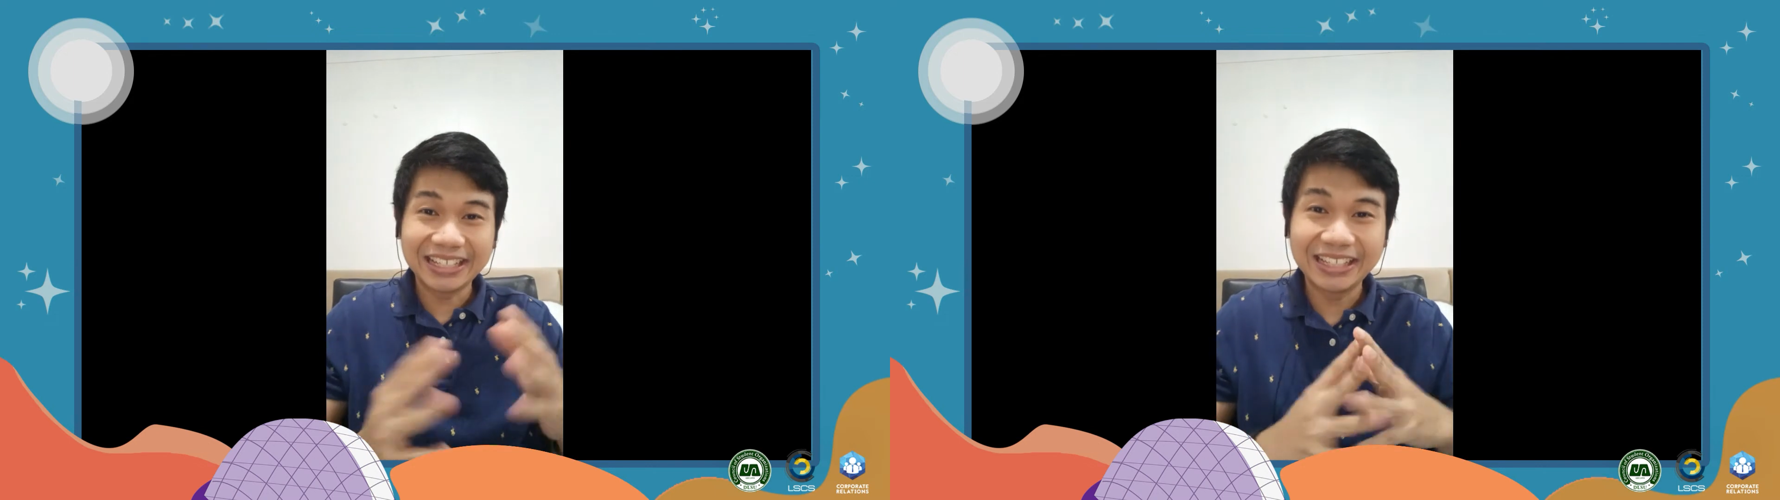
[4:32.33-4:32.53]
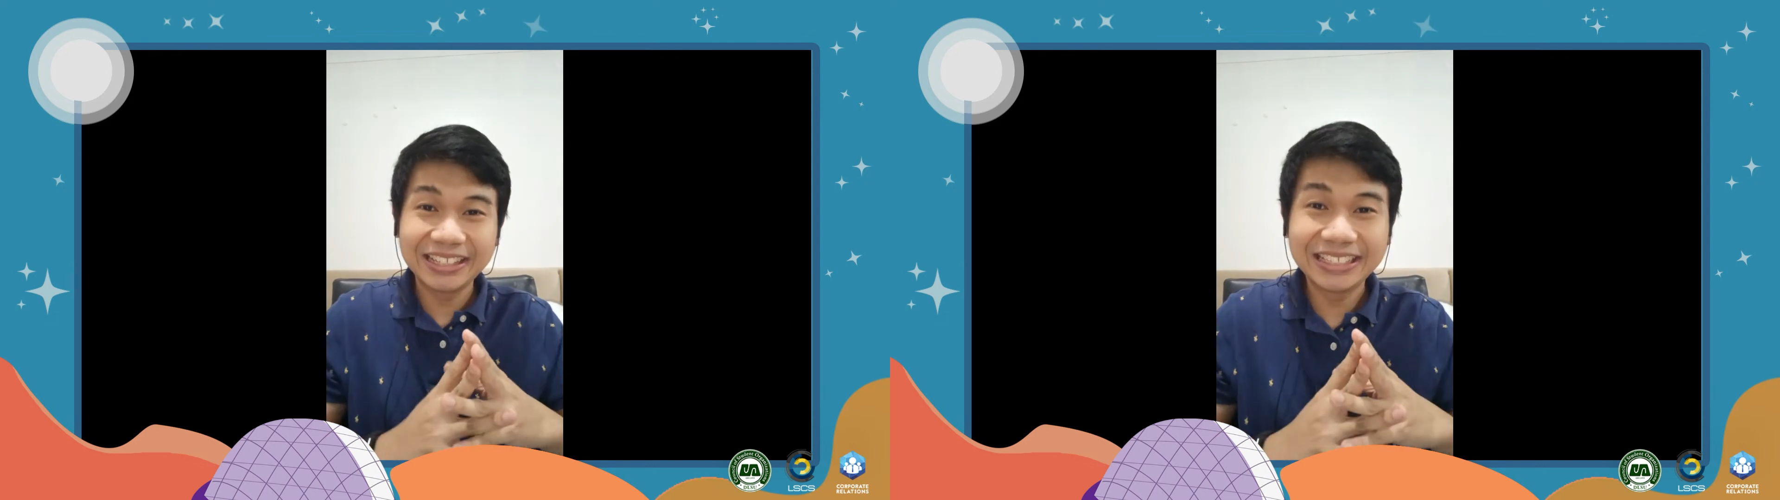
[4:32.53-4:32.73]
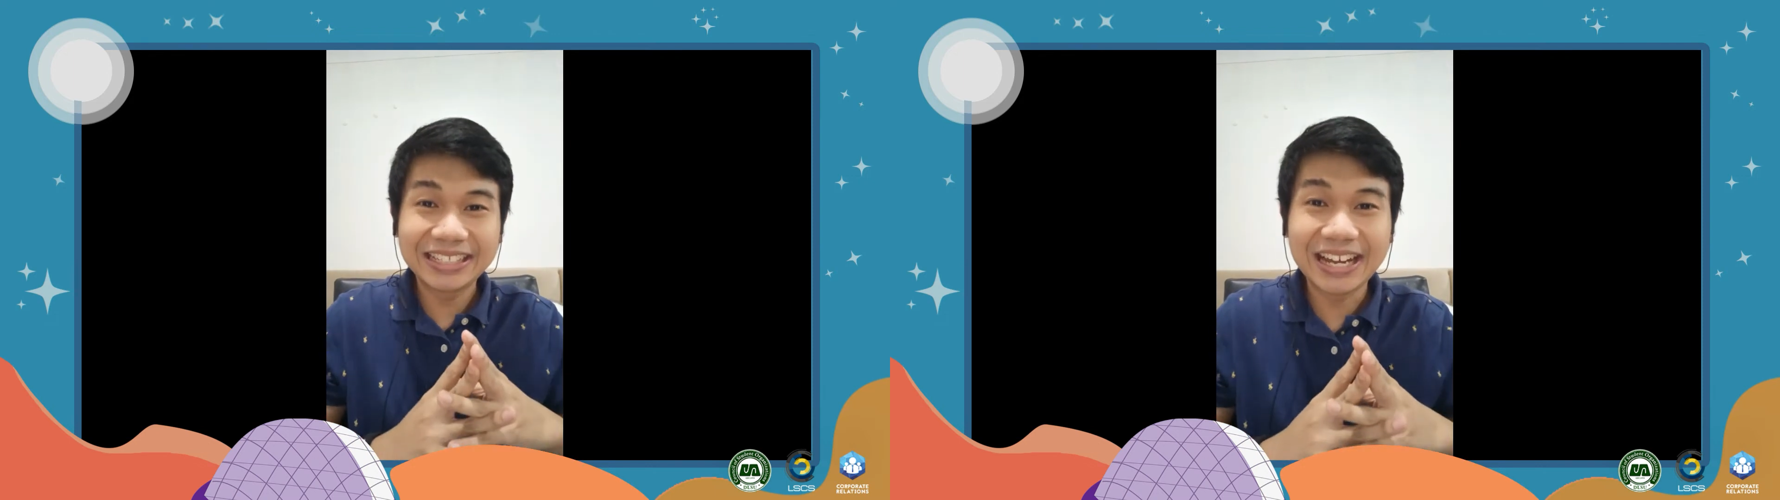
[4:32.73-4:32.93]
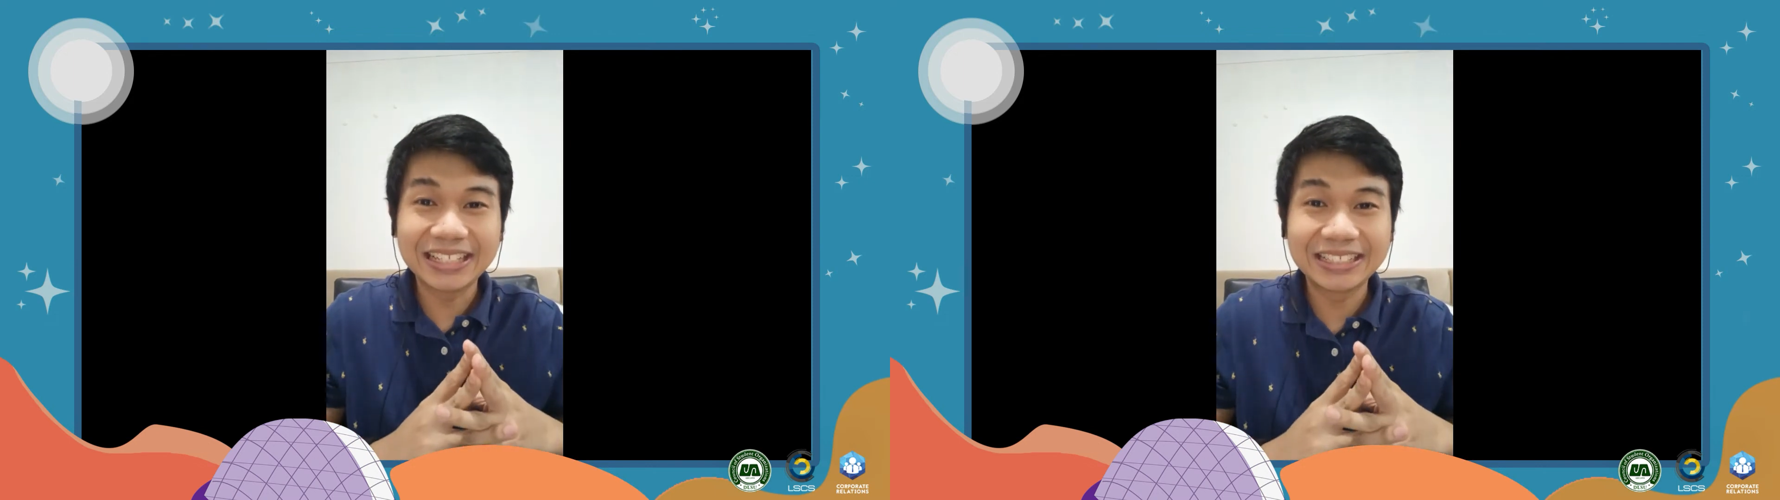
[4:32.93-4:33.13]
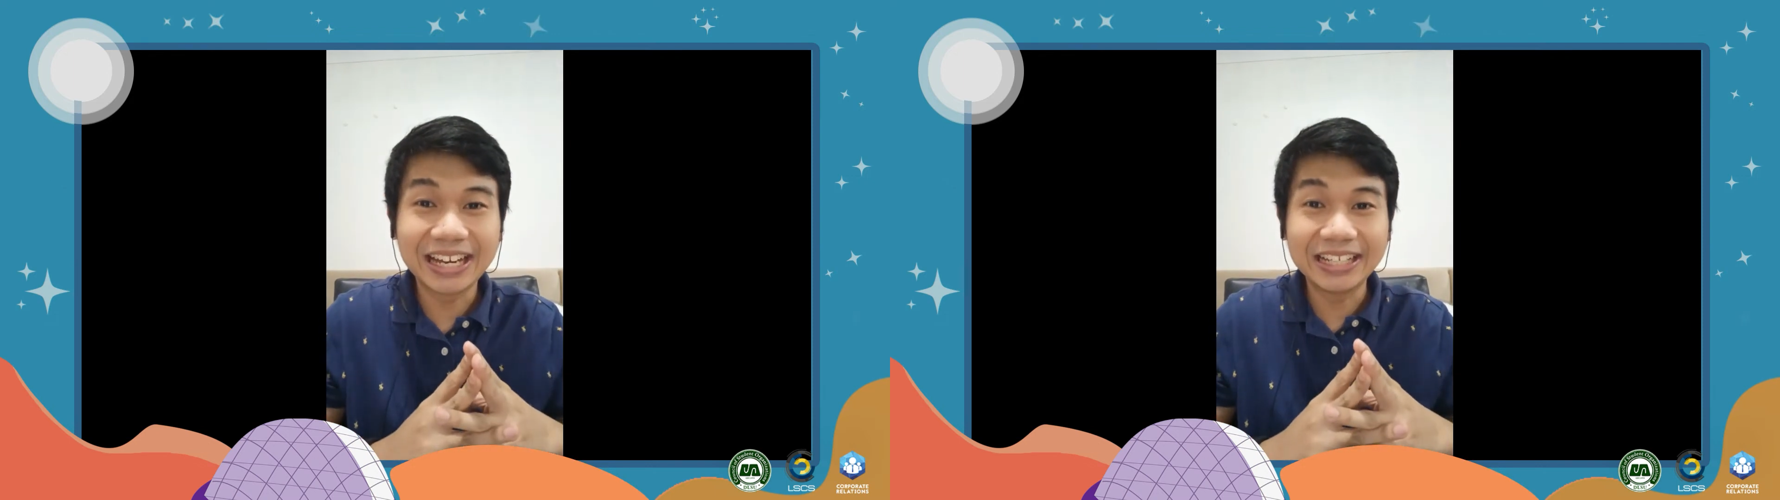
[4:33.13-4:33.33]
and this
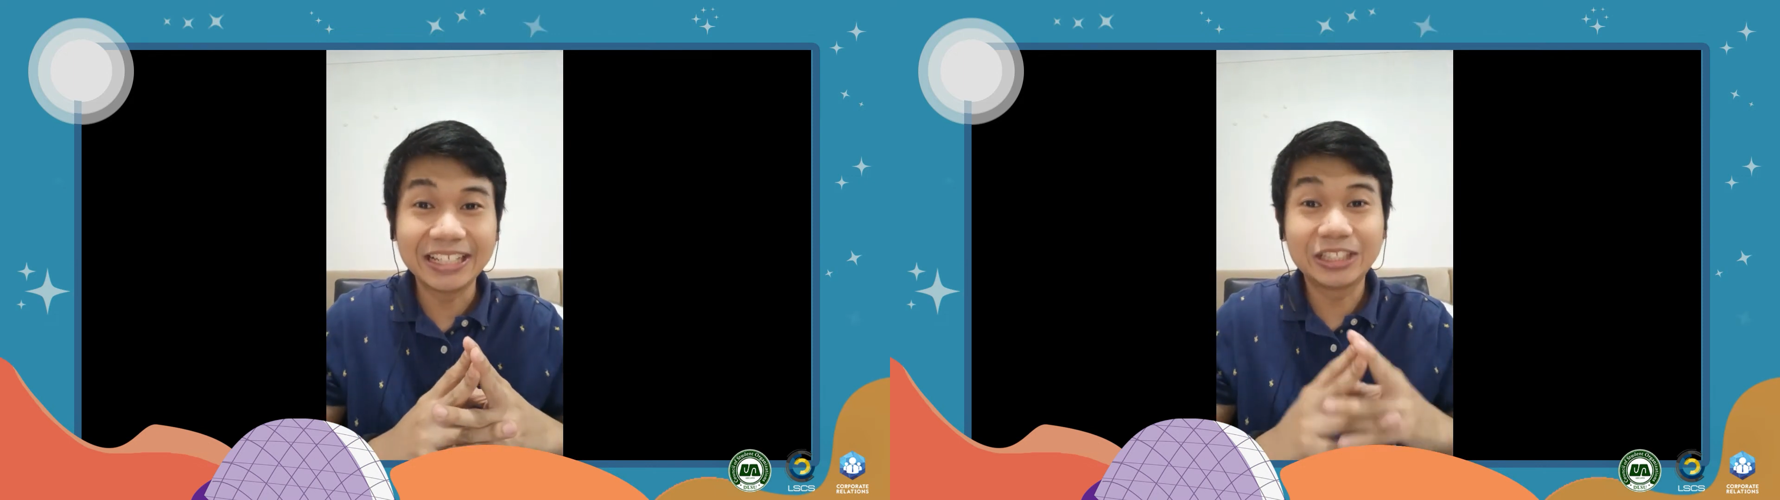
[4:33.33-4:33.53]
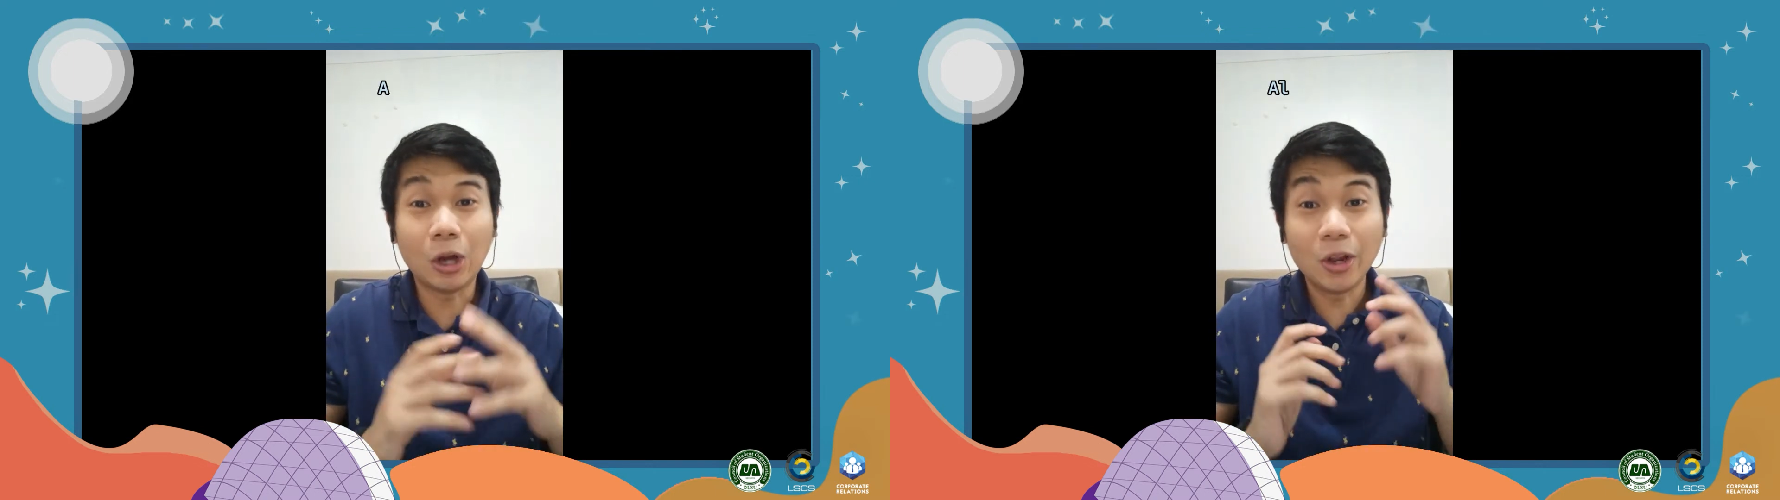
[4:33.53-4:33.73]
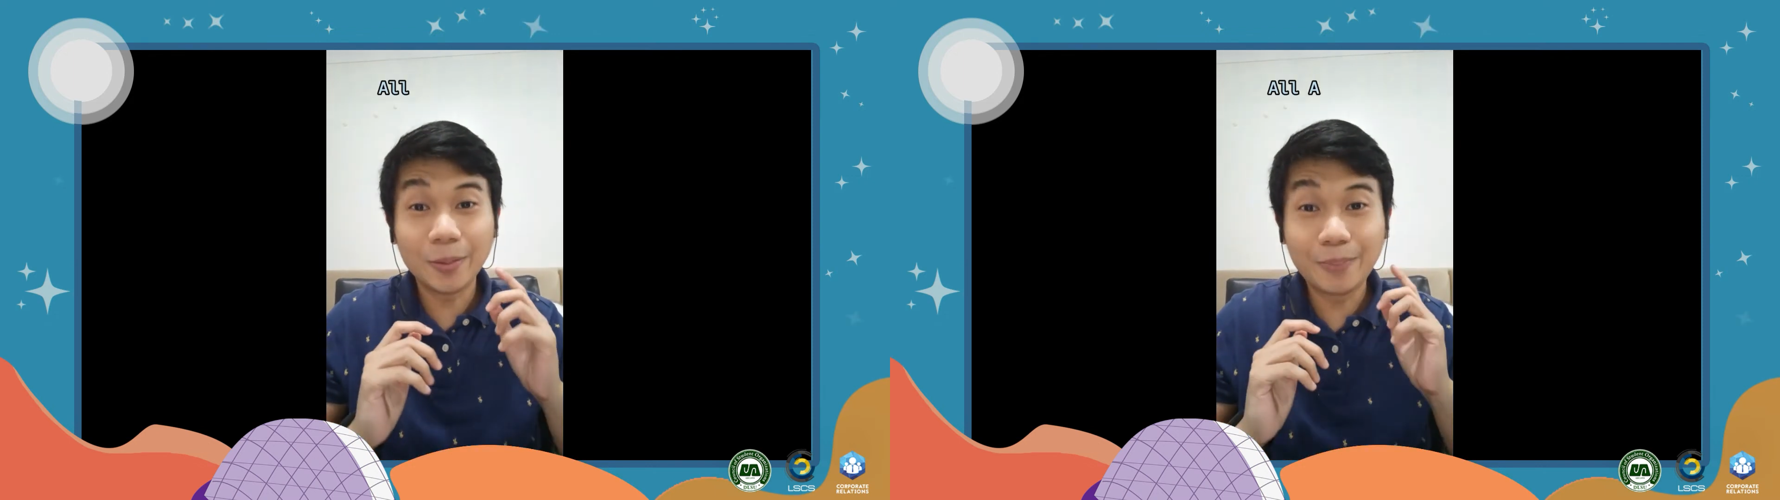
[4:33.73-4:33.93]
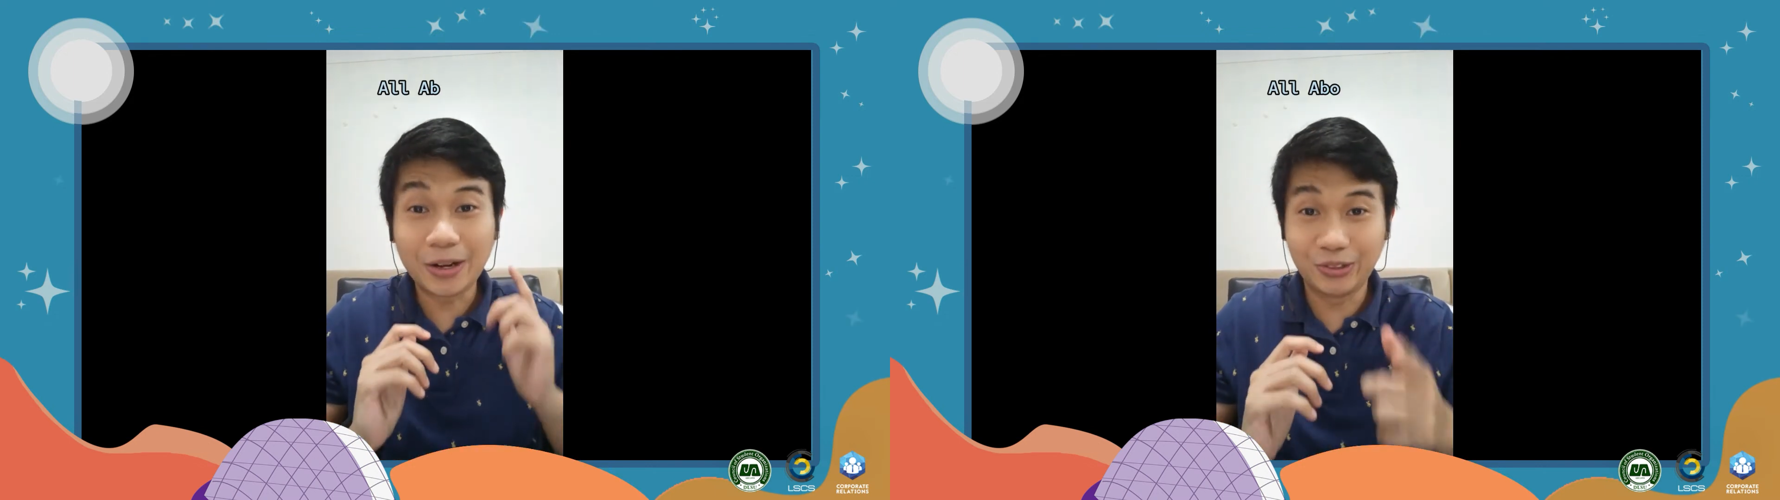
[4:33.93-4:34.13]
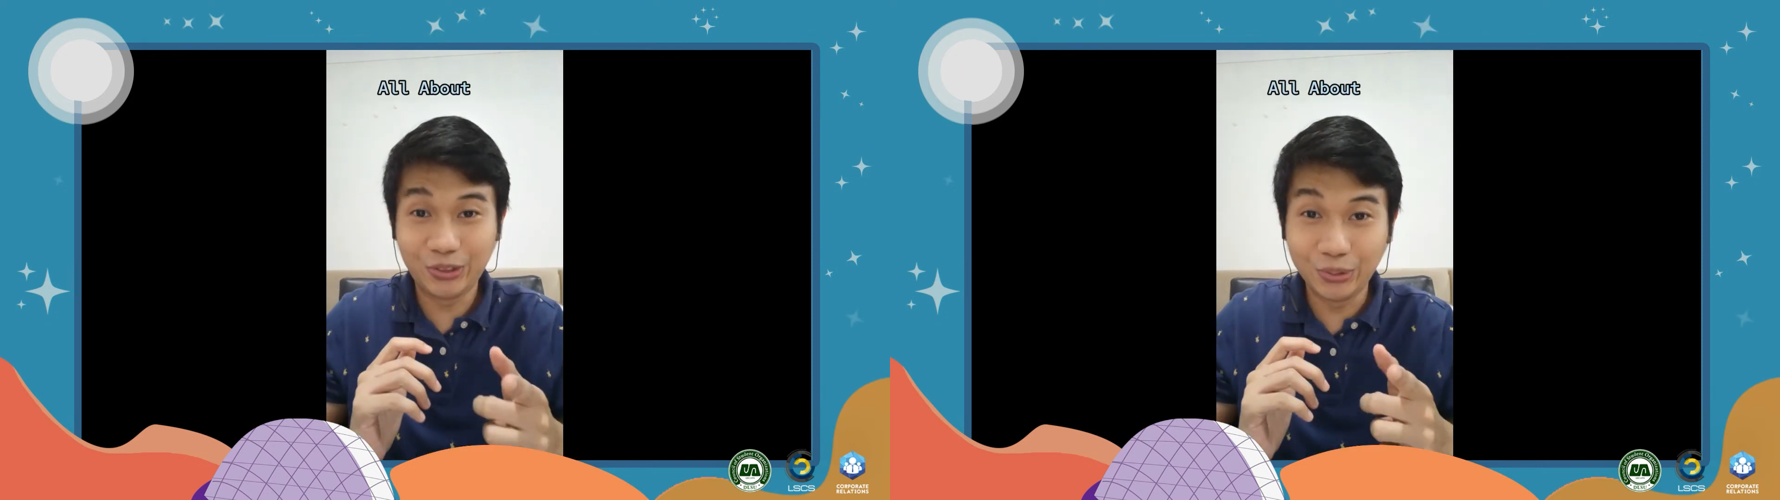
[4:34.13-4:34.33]
last guide is all
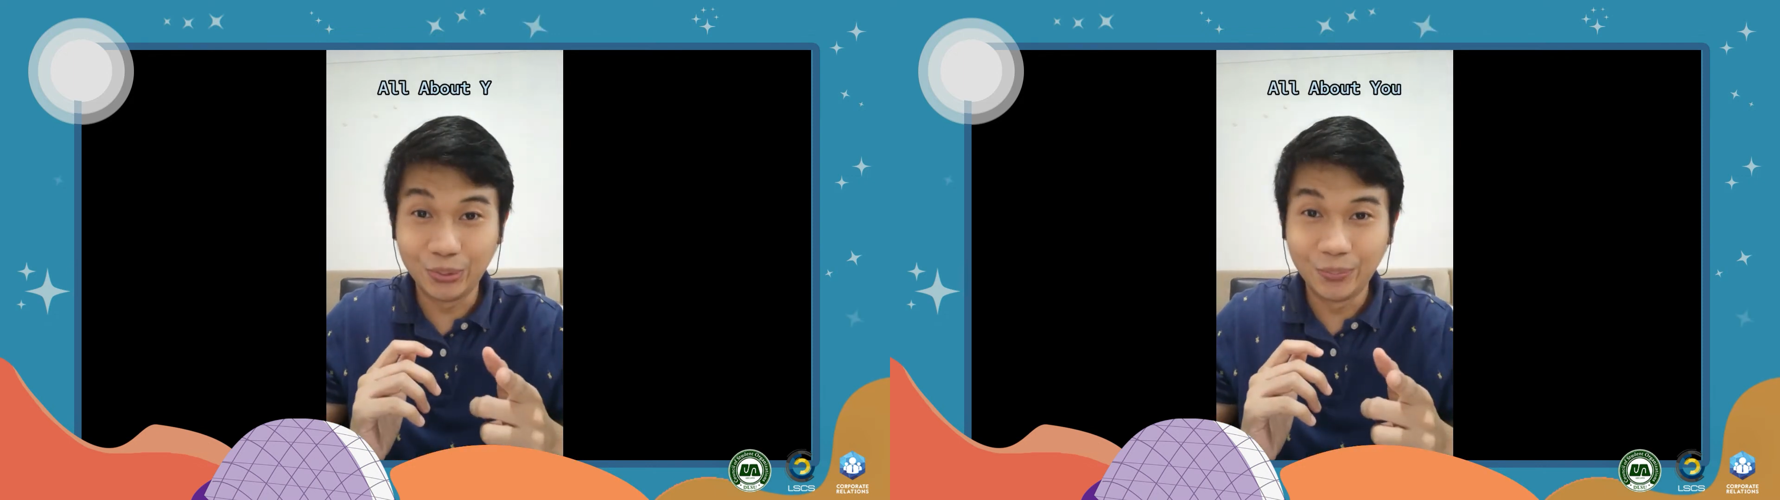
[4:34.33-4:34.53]
about you.